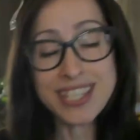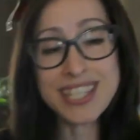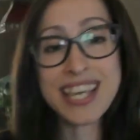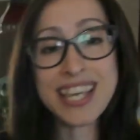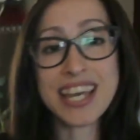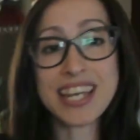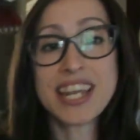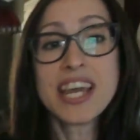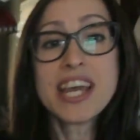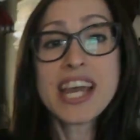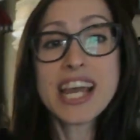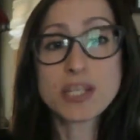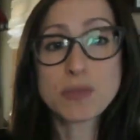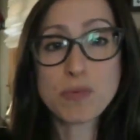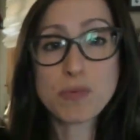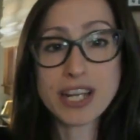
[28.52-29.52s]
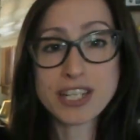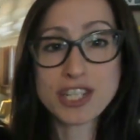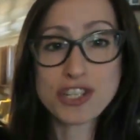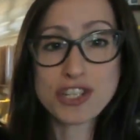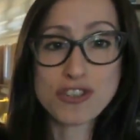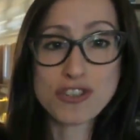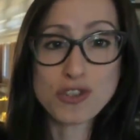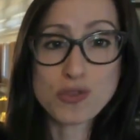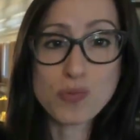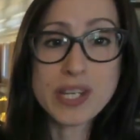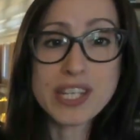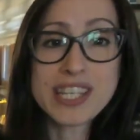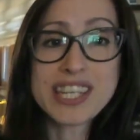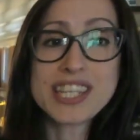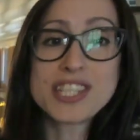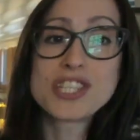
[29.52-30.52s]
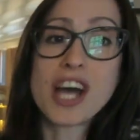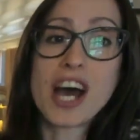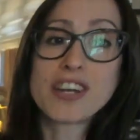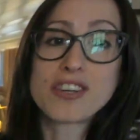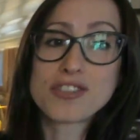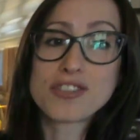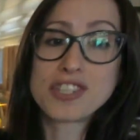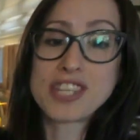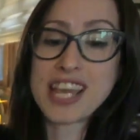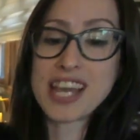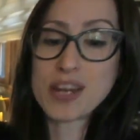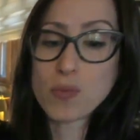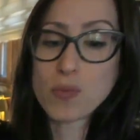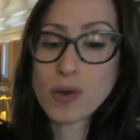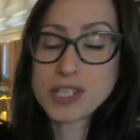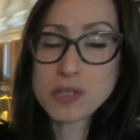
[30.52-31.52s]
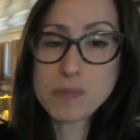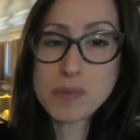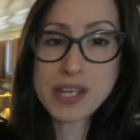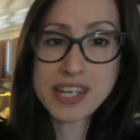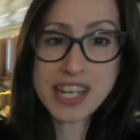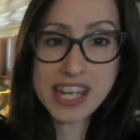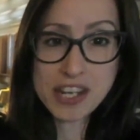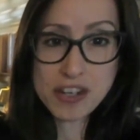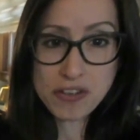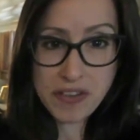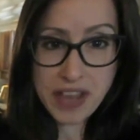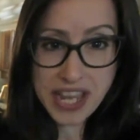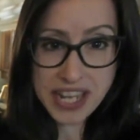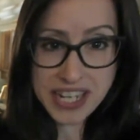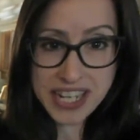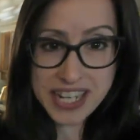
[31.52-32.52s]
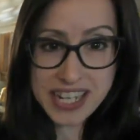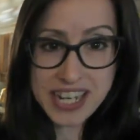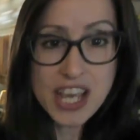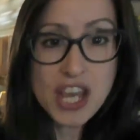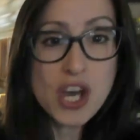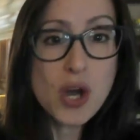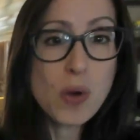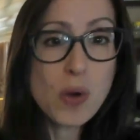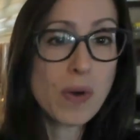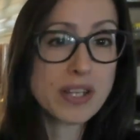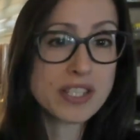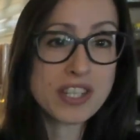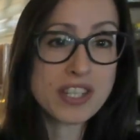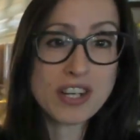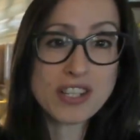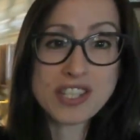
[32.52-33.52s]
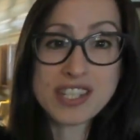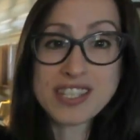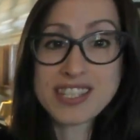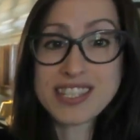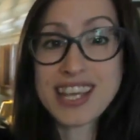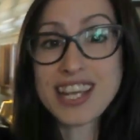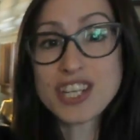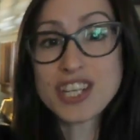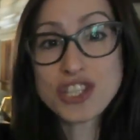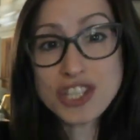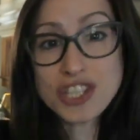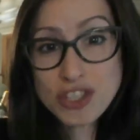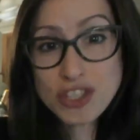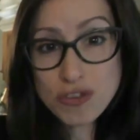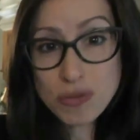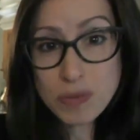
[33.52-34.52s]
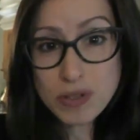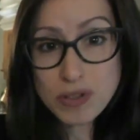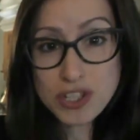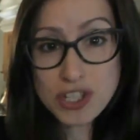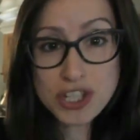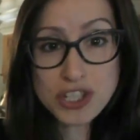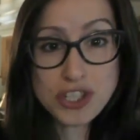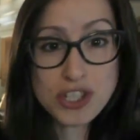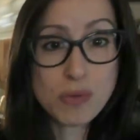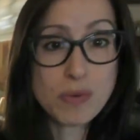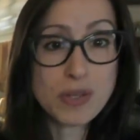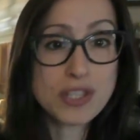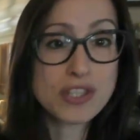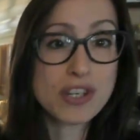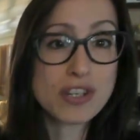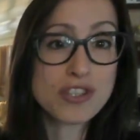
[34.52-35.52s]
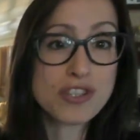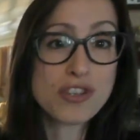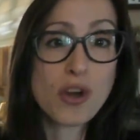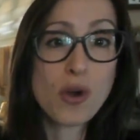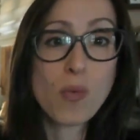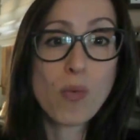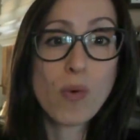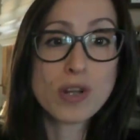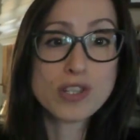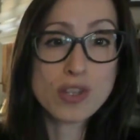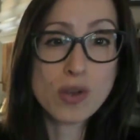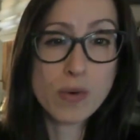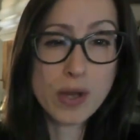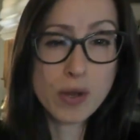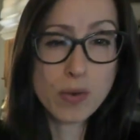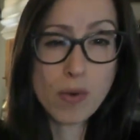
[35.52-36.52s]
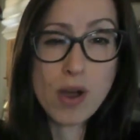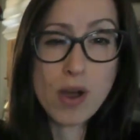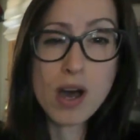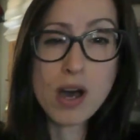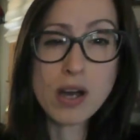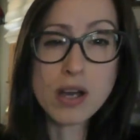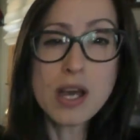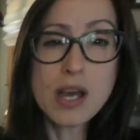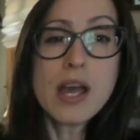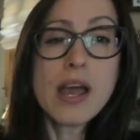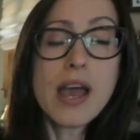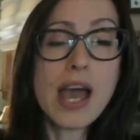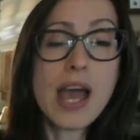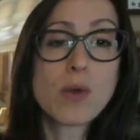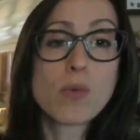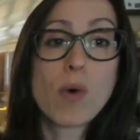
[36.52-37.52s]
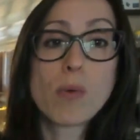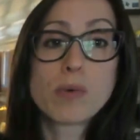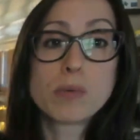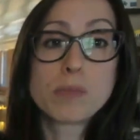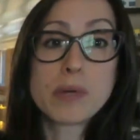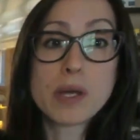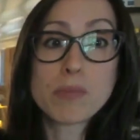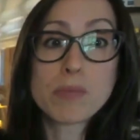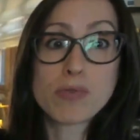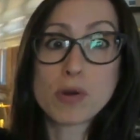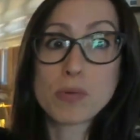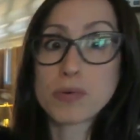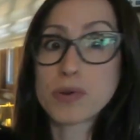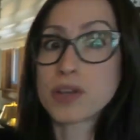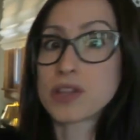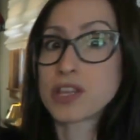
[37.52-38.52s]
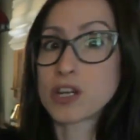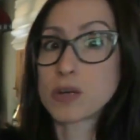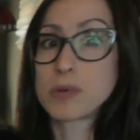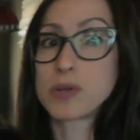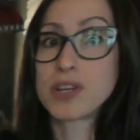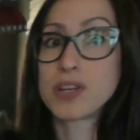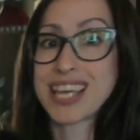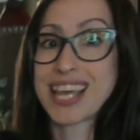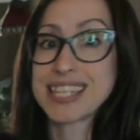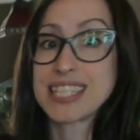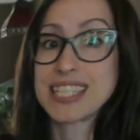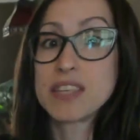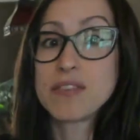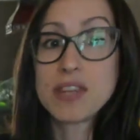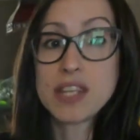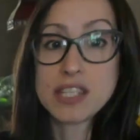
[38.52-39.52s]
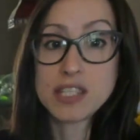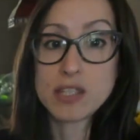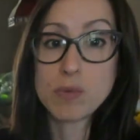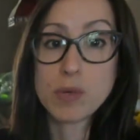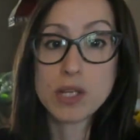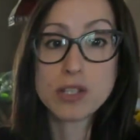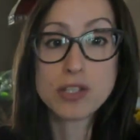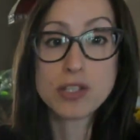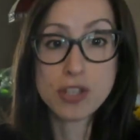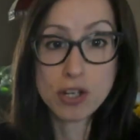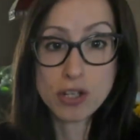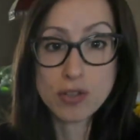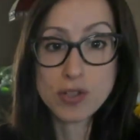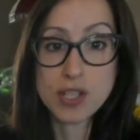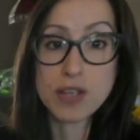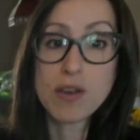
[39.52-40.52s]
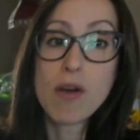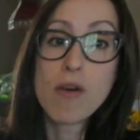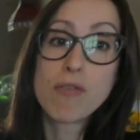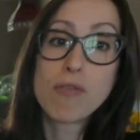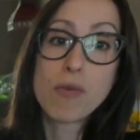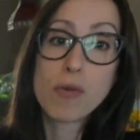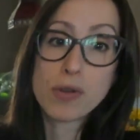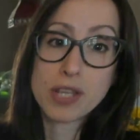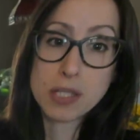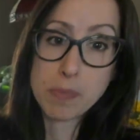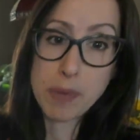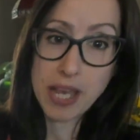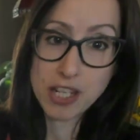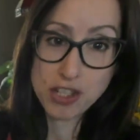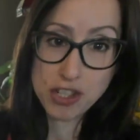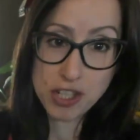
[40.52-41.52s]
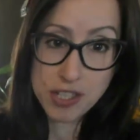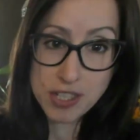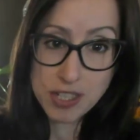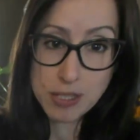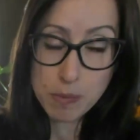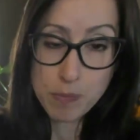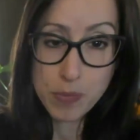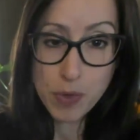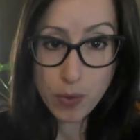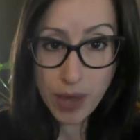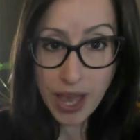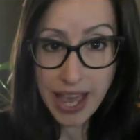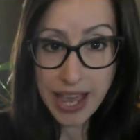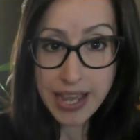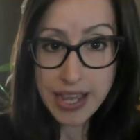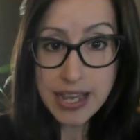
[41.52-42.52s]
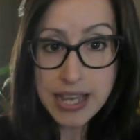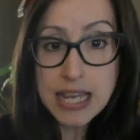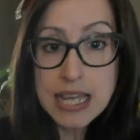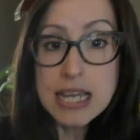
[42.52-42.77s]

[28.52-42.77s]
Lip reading: Again, as practitioners, we need to understand what's being innervated, what's our sensation distribution, so that we start to know what's going wrong and what would be appropriate therapeutic activities that we could start using for these patients. Okay?